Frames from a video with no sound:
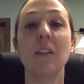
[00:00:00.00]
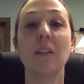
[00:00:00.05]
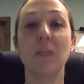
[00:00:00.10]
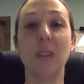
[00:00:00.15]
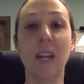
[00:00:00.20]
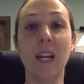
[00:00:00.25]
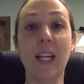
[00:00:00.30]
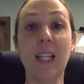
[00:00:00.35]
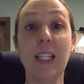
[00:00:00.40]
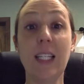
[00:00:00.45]

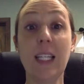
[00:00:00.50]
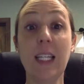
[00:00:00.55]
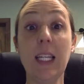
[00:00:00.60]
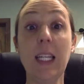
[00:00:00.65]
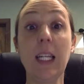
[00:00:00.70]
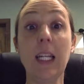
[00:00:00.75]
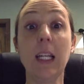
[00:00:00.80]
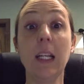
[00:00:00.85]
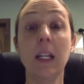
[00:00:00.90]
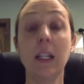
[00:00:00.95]
right? A
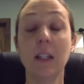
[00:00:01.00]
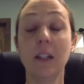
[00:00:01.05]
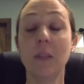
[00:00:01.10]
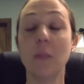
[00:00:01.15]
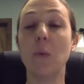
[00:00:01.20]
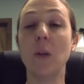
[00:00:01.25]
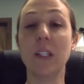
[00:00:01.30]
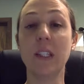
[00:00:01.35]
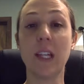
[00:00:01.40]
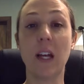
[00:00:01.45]
T,
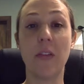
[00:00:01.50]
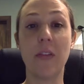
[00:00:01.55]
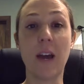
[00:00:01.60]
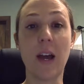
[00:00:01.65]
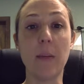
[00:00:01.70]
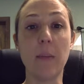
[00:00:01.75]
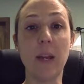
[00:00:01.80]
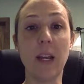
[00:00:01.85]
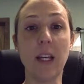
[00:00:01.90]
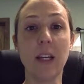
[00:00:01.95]
what sound
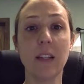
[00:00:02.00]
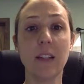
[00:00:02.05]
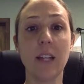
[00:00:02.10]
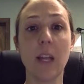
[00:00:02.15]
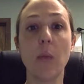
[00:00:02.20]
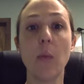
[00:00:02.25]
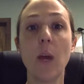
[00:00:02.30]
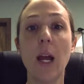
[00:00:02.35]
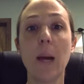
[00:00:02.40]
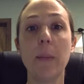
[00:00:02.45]
that makes,
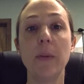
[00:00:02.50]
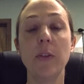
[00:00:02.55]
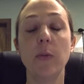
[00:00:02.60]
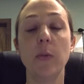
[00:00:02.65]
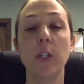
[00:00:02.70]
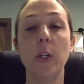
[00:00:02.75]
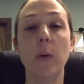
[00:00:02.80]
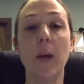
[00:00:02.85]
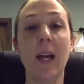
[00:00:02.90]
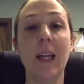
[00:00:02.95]
and what happens
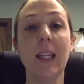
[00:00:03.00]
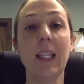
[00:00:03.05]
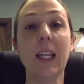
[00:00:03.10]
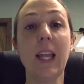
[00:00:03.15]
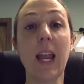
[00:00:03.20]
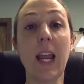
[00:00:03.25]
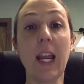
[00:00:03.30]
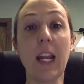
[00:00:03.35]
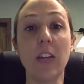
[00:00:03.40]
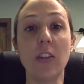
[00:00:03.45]
when you add the
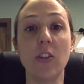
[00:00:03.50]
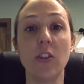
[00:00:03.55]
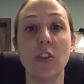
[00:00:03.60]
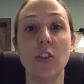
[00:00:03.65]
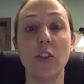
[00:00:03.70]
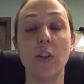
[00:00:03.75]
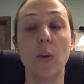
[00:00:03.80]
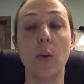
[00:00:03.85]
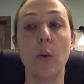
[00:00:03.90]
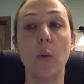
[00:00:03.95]
H.
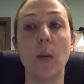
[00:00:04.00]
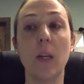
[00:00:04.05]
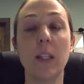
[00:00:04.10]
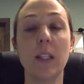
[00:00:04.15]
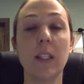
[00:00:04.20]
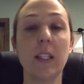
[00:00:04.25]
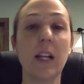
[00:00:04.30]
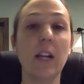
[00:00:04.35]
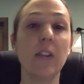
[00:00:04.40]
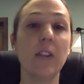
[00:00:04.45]
So
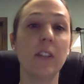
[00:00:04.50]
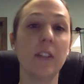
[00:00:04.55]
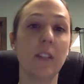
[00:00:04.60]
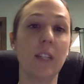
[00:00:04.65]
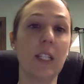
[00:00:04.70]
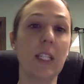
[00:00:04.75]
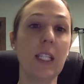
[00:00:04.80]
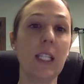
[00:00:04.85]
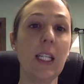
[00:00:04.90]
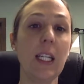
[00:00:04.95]
what sound does
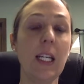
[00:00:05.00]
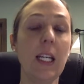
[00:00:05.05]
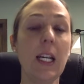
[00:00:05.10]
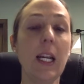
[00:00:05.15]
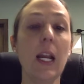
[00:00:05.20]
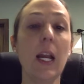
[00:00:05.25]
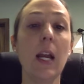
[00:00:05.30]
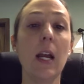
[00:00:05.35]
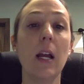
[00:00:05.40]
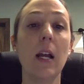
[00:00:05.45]
a
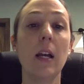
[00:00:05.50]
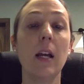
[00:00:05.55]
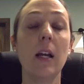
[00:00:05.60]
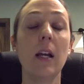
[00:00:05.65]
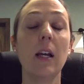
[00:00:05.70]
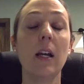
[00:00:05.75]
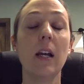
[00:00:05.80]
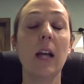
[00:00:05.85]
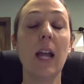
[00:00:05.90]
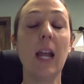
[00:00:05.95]
T
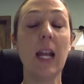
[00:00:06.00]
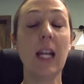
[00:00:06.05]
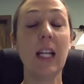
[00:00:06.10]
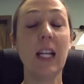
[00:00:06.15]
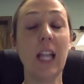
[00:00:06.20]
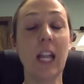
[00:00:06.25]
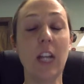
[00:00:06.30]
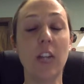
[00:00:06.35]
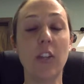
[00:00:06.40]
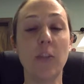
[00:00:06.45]
and
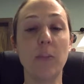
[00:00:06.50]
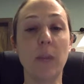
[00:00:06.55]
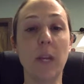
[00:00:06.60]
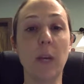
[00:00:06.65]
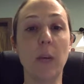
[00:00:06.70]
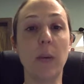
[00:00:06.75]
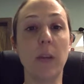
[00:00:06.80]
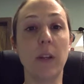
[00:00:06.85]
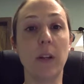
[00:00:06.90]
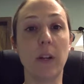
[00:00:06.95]
an H
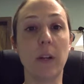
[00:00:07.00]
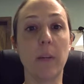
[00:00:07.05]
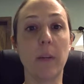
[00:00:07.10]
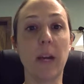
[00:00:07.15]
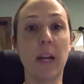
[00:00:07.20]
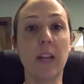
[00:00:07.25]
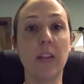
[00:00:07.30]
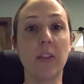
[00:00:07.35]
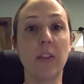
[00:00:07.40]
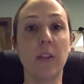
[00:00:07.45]
make when they're
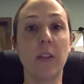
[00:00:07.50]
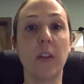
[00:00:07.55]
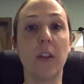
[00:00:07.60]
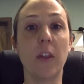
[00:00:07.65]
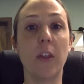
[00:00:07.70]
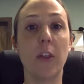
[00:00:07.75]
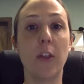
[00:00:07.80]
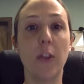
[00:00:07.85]
combined? So the